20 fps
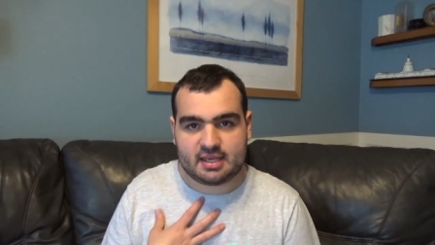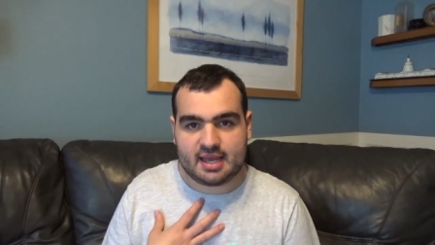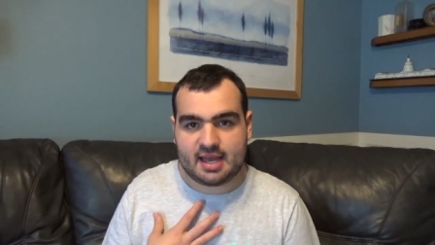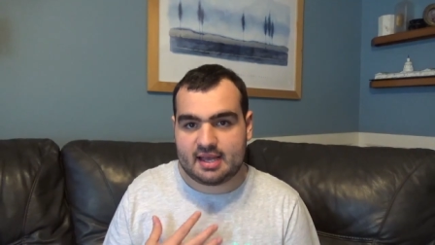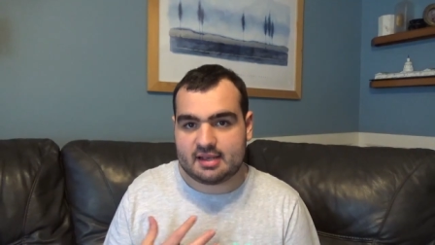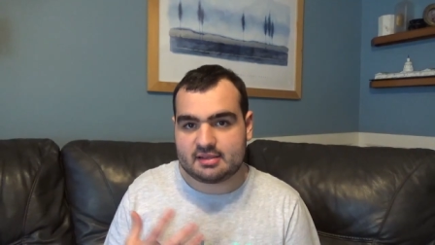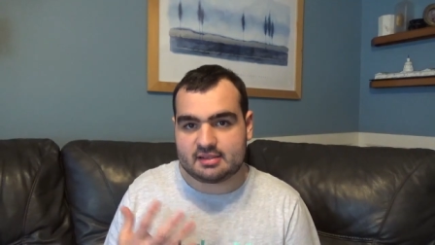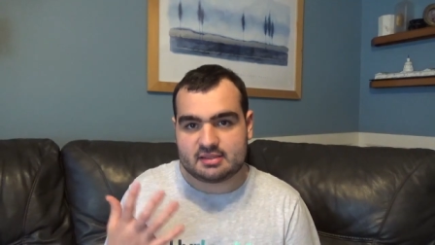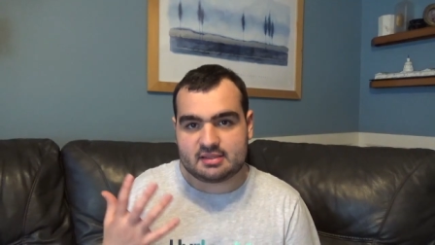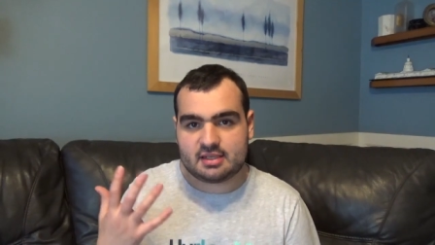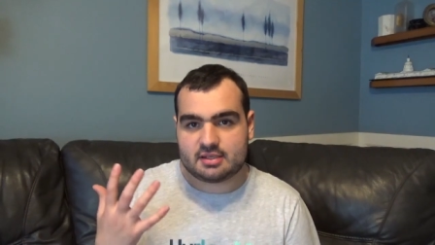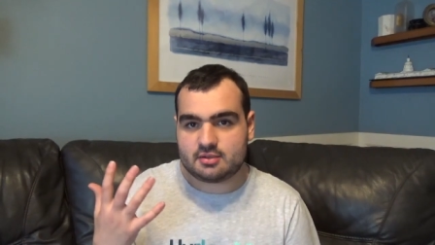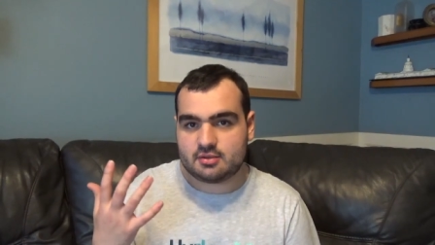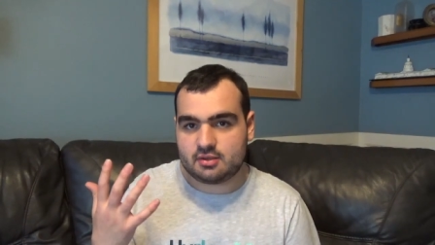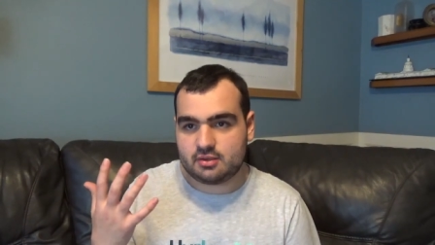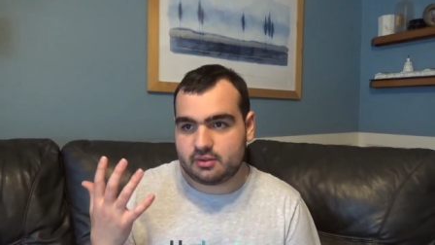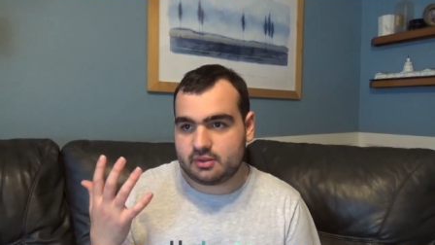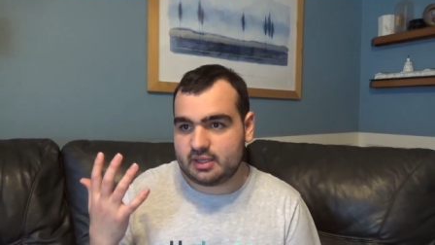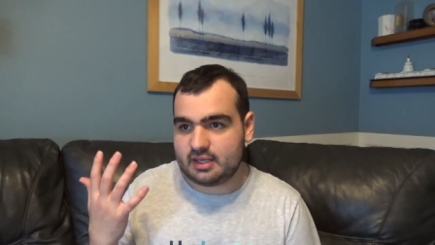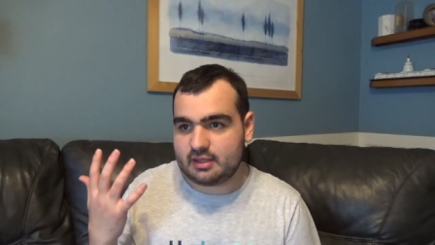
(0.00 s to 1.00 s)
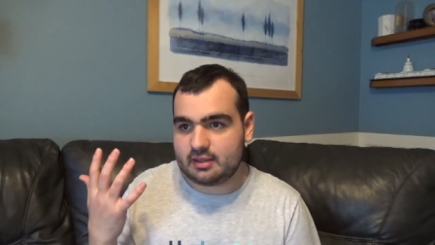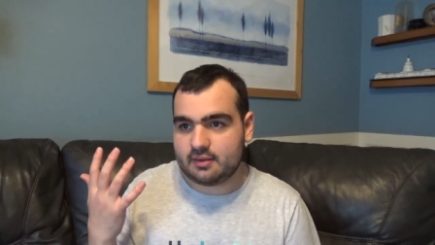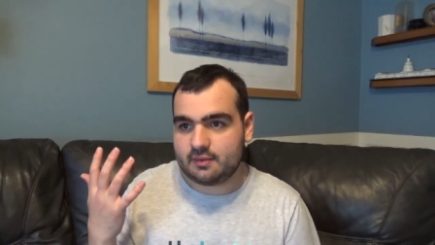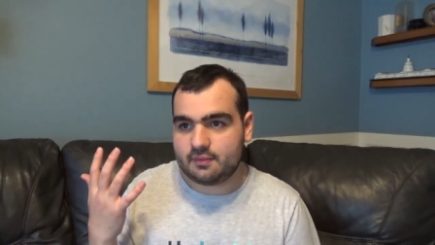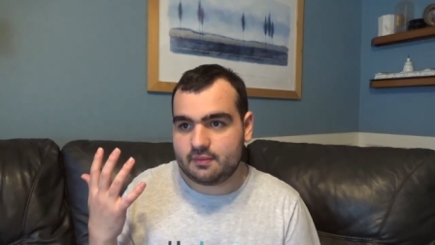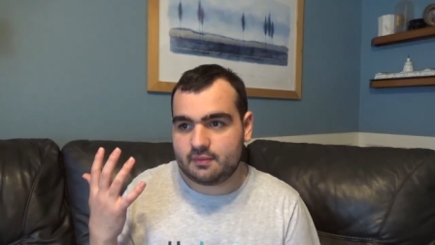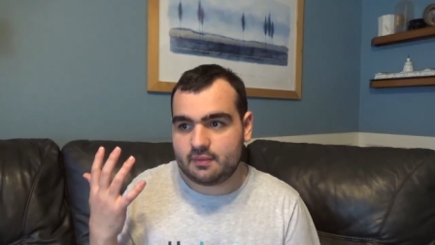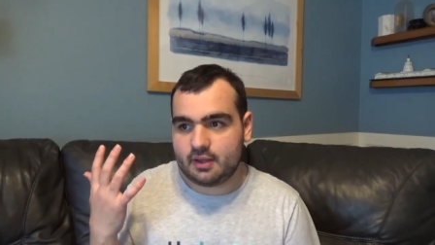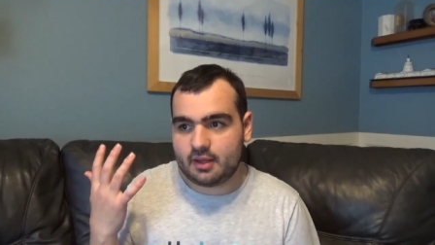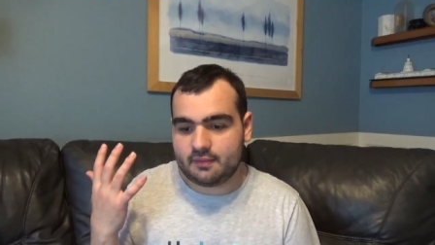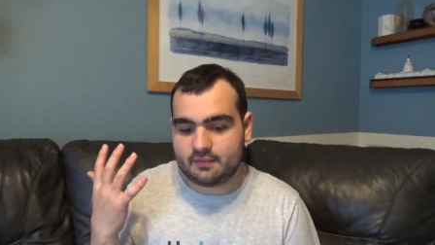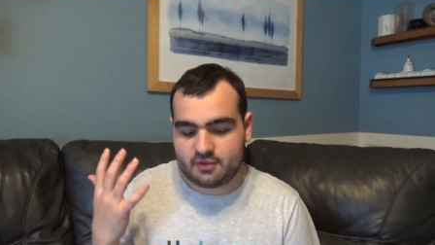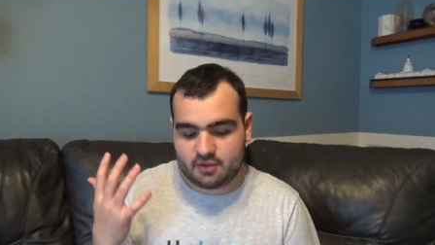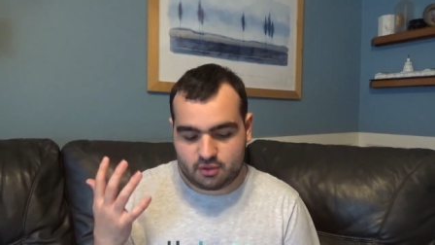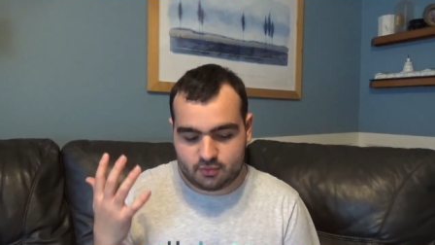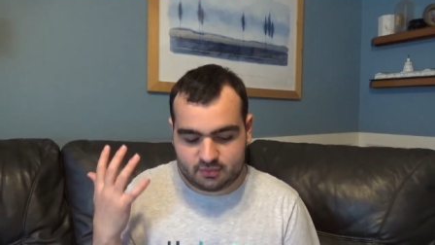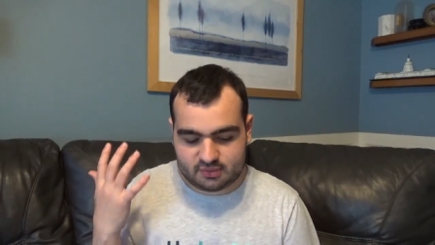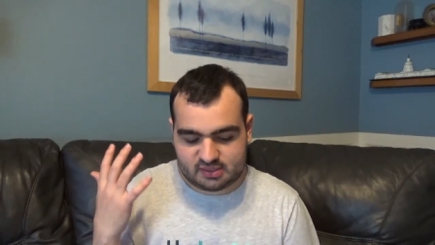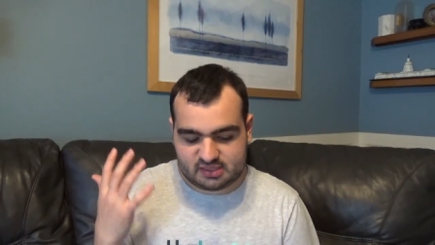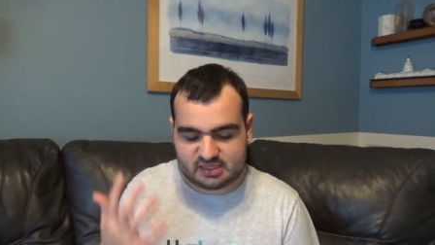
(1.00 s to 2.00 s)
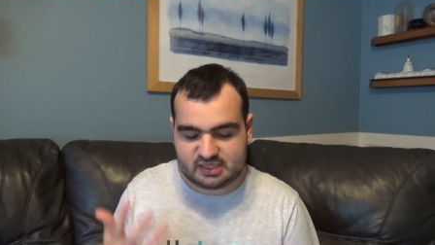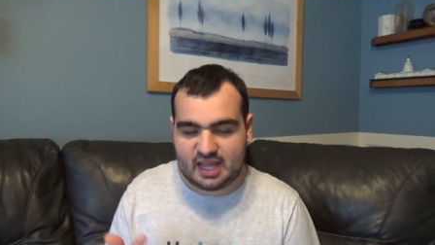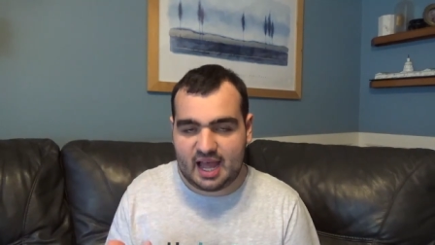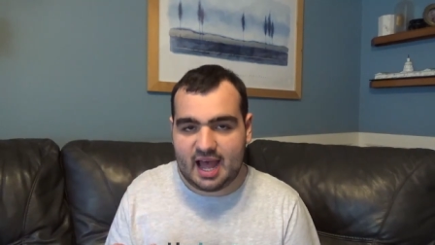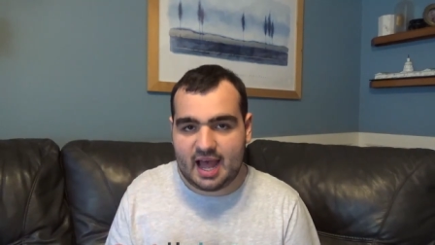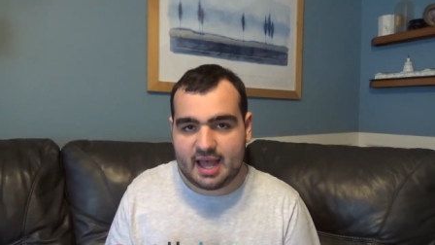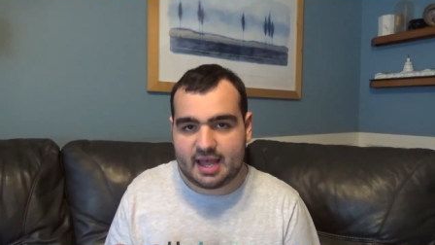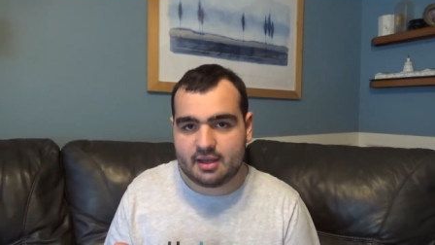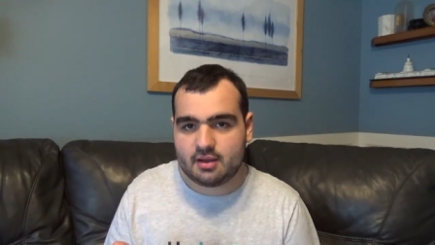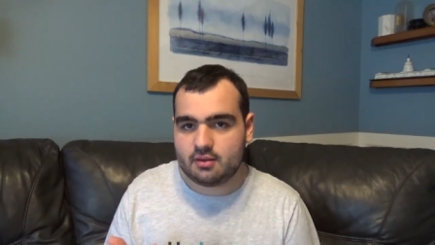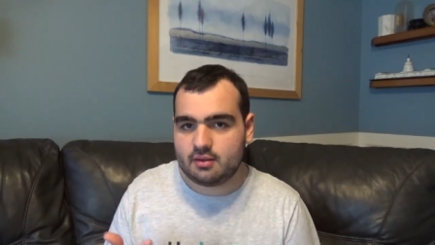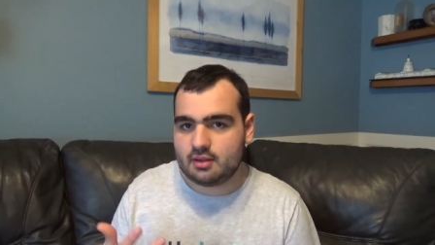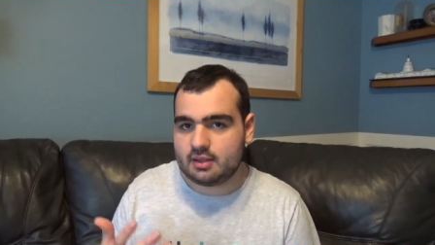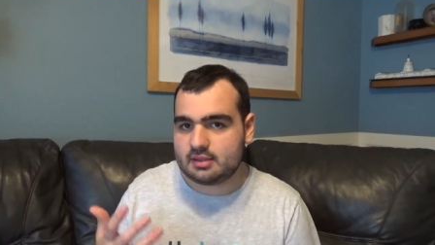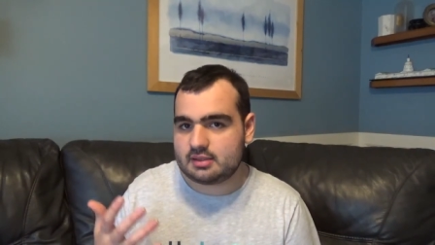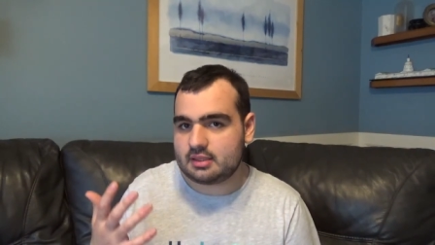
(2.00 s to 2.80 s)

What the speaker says: It has such a unique visual style,